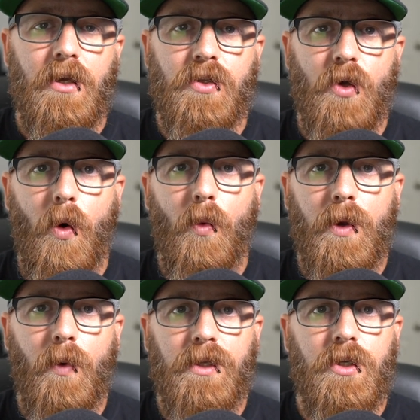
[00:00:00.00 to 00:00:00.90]
So
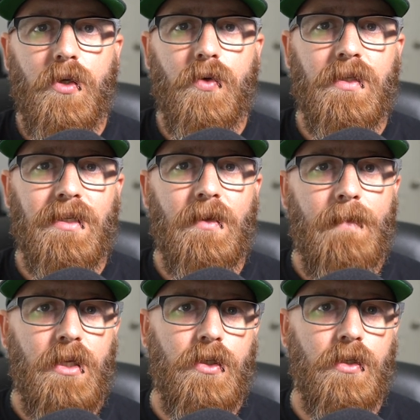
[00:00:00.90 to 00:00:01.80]
we want to use
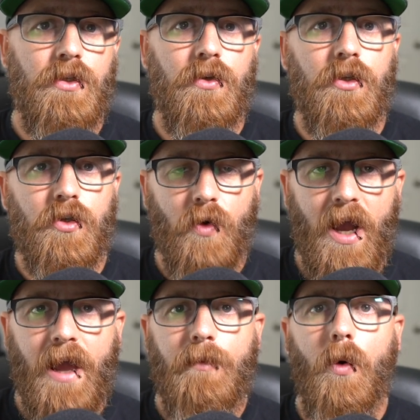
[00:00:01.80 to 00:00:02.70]
dimensions to
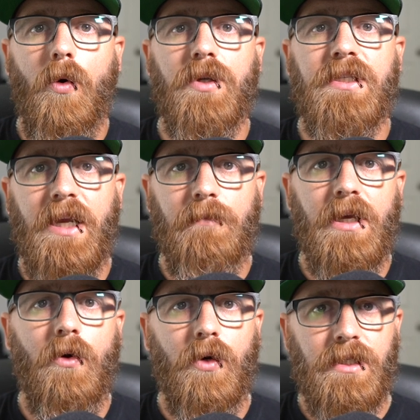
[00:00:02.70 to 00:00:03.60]
describe or
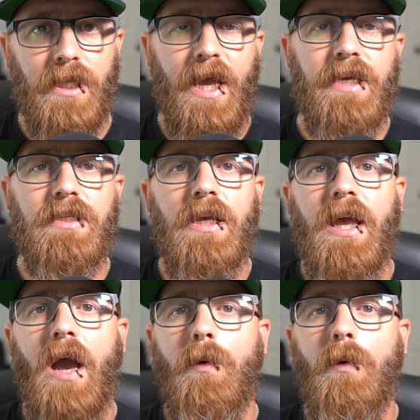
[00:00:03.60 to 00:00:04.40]
segment or slice,